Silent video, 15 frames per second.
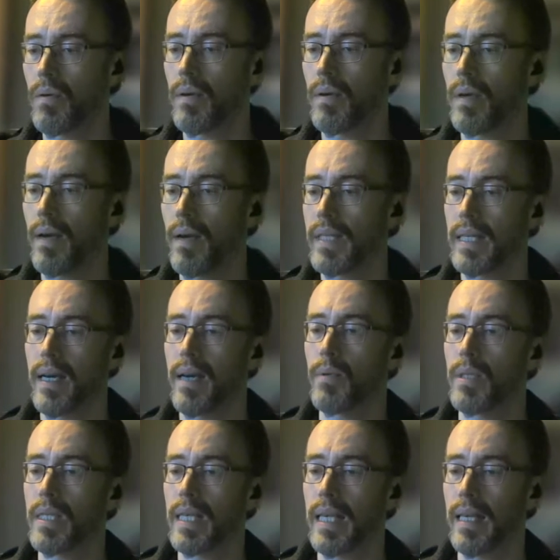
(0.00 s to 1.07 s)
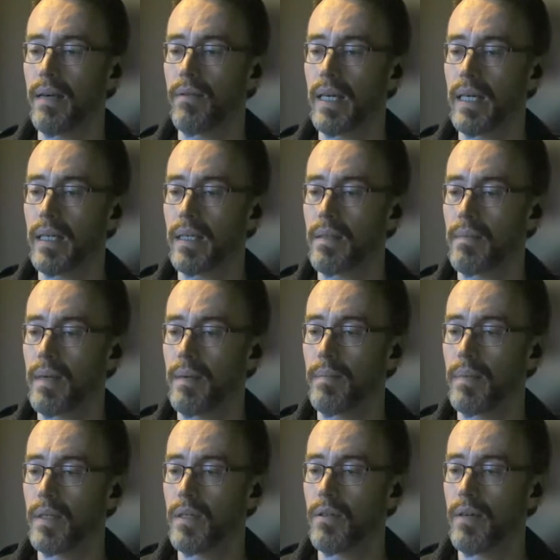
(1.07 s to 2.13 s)
obviously I would say that work as
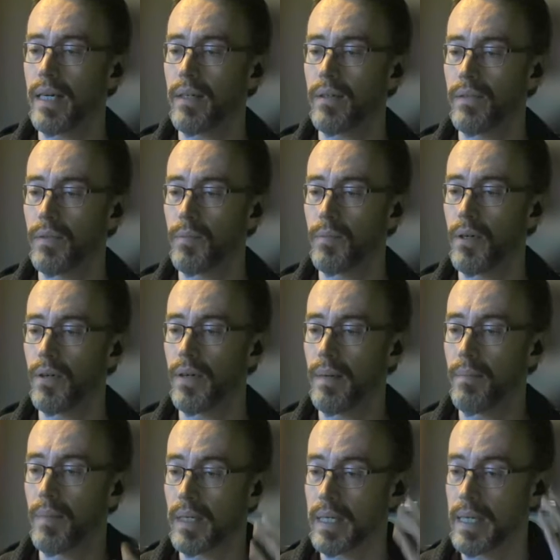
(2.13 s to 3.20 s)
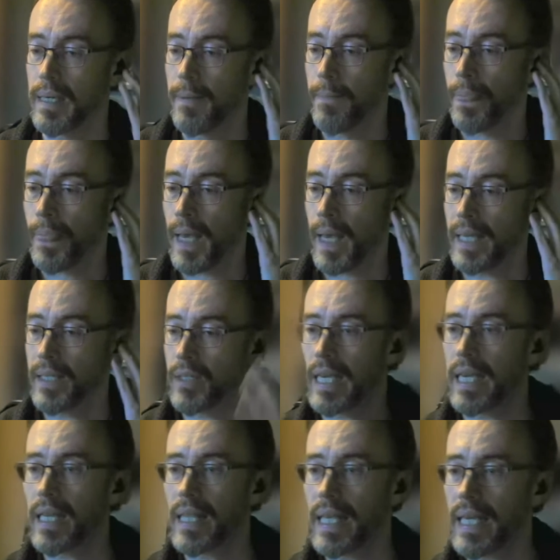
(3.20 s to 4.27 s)
the director of the program, but I
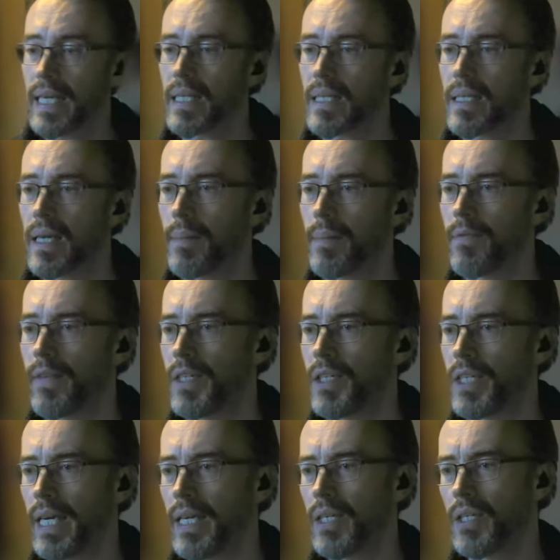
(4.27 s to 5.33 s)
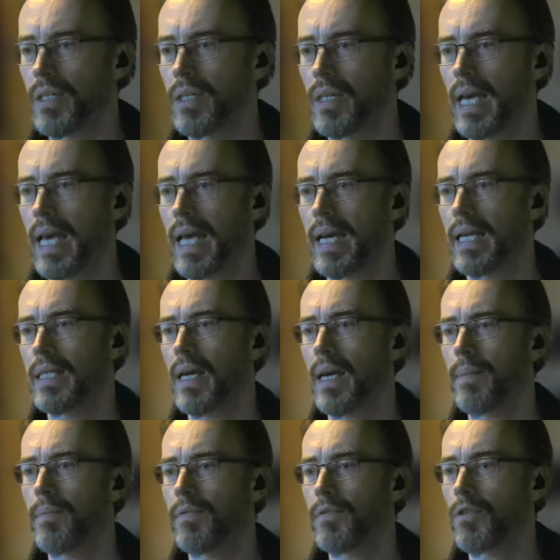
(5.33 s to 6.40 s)
think it is a type of education and a type
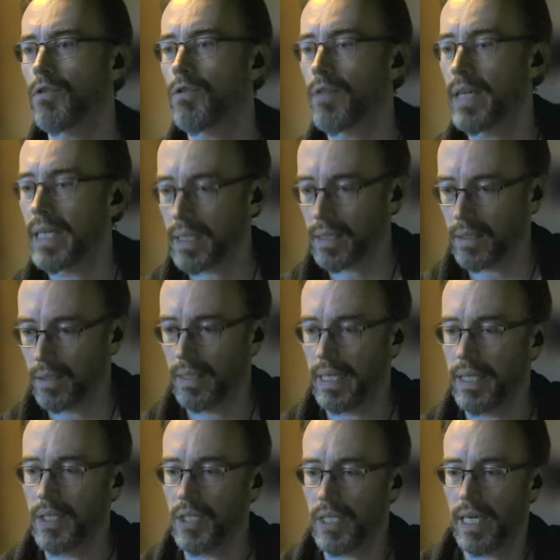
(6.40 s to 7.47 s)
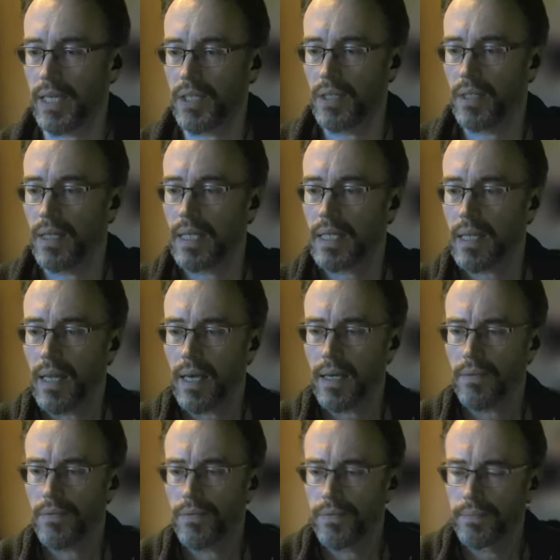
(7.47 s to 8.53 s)
of critical education. There's a lot of